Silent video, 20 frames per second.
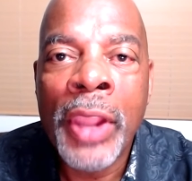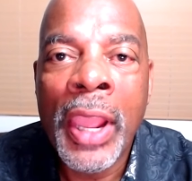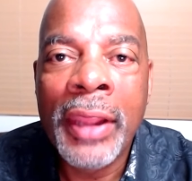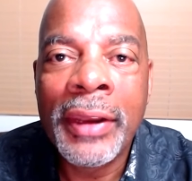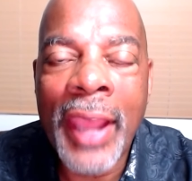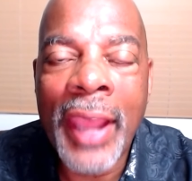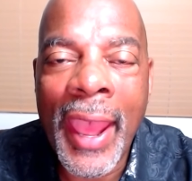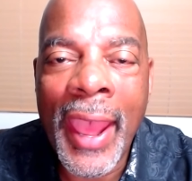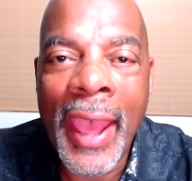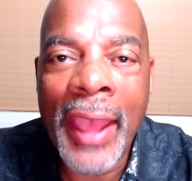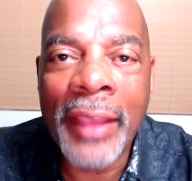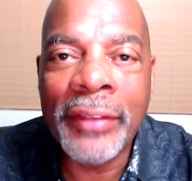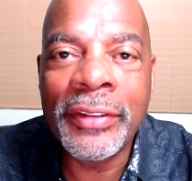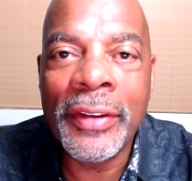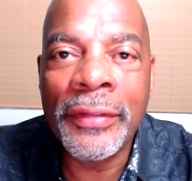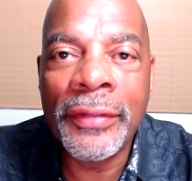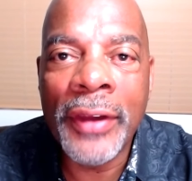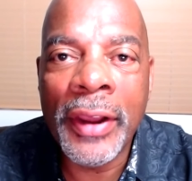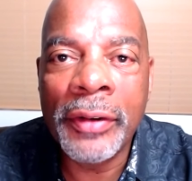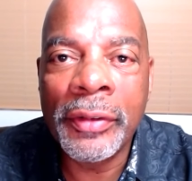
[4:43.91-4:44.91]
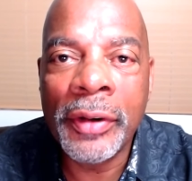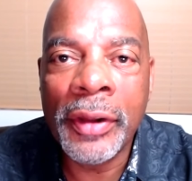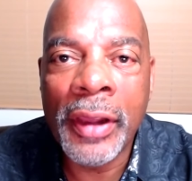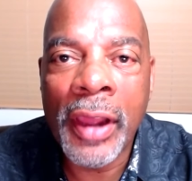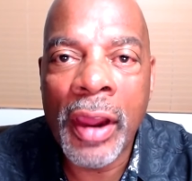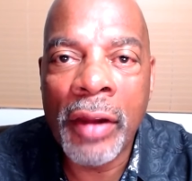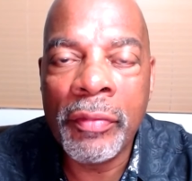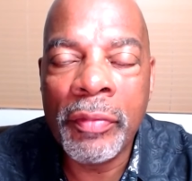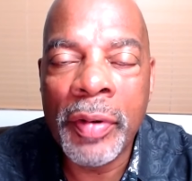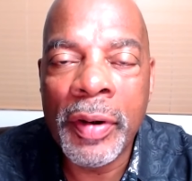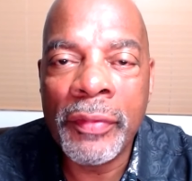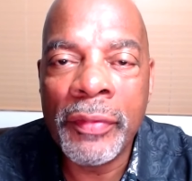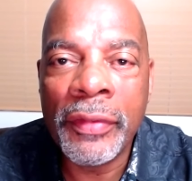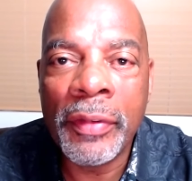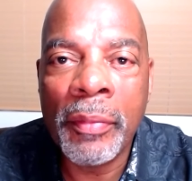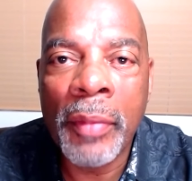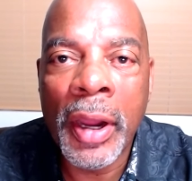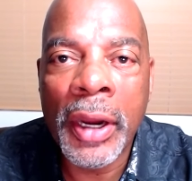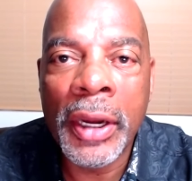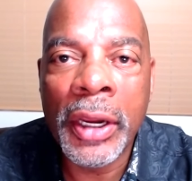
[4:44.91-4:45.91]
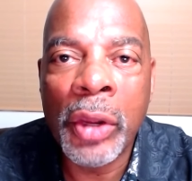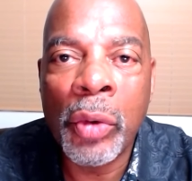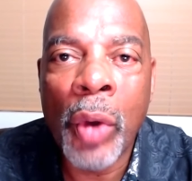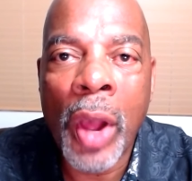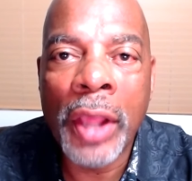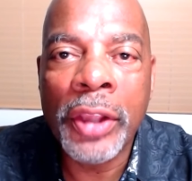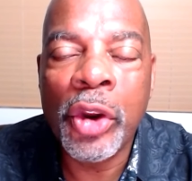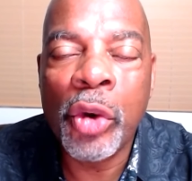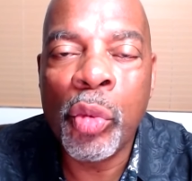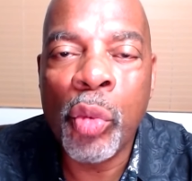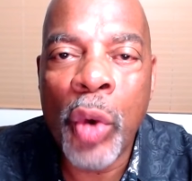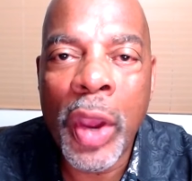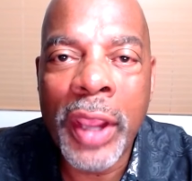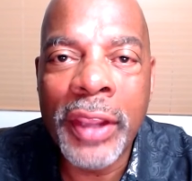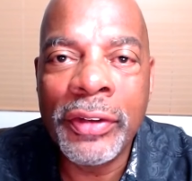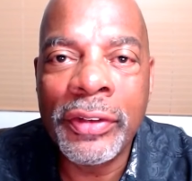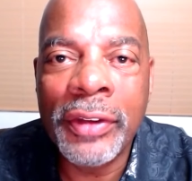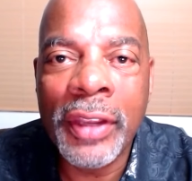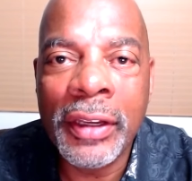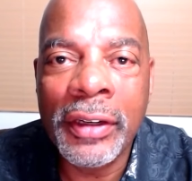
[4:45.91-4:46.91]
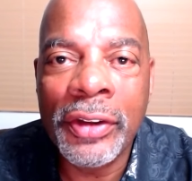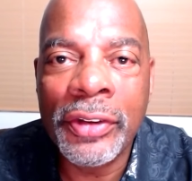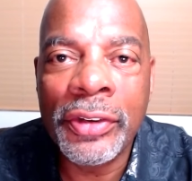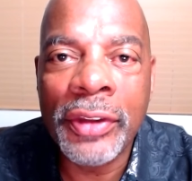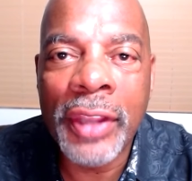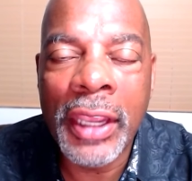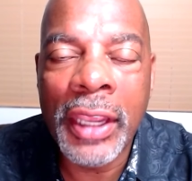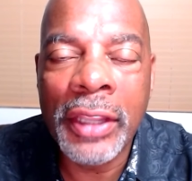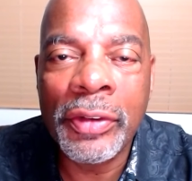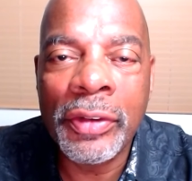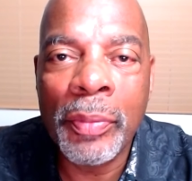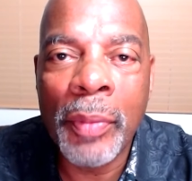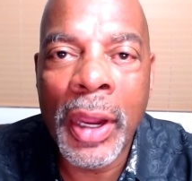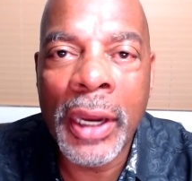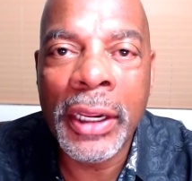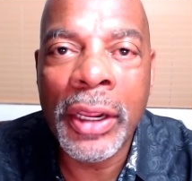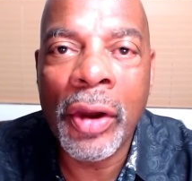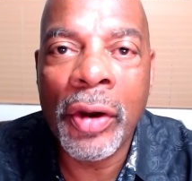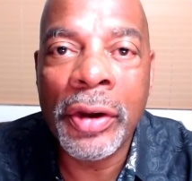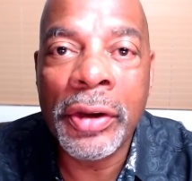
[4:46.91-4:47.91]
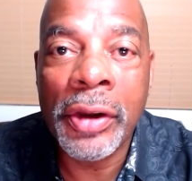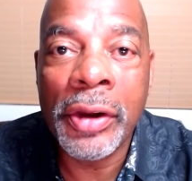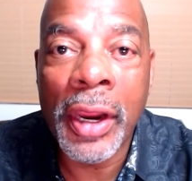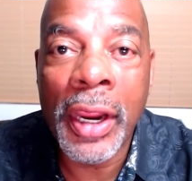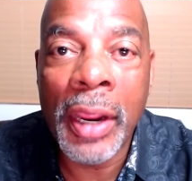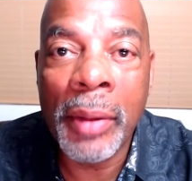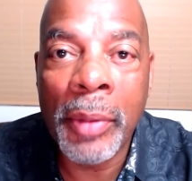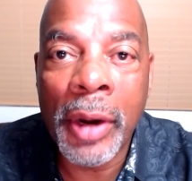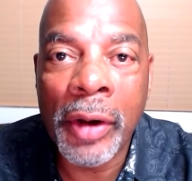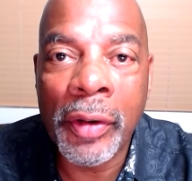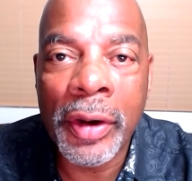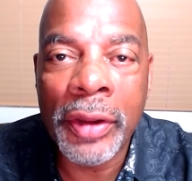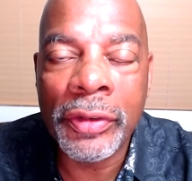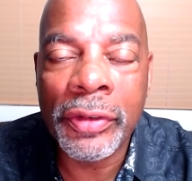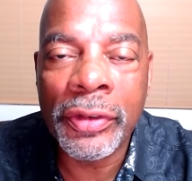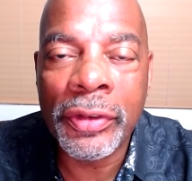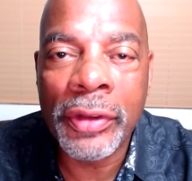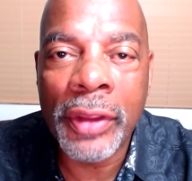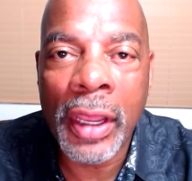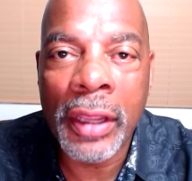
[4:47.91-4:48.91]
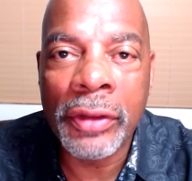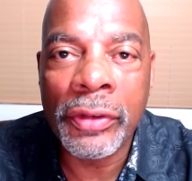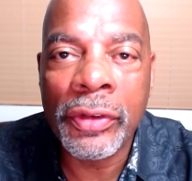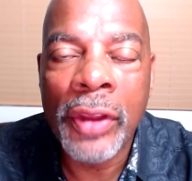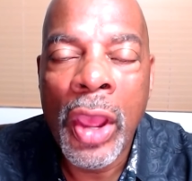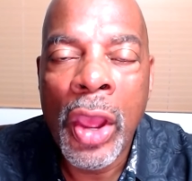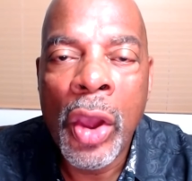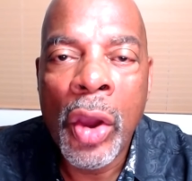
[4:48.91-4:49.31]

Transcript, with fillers: To ask the federal government for money while you're wasting the state's money on your immigrant stunts,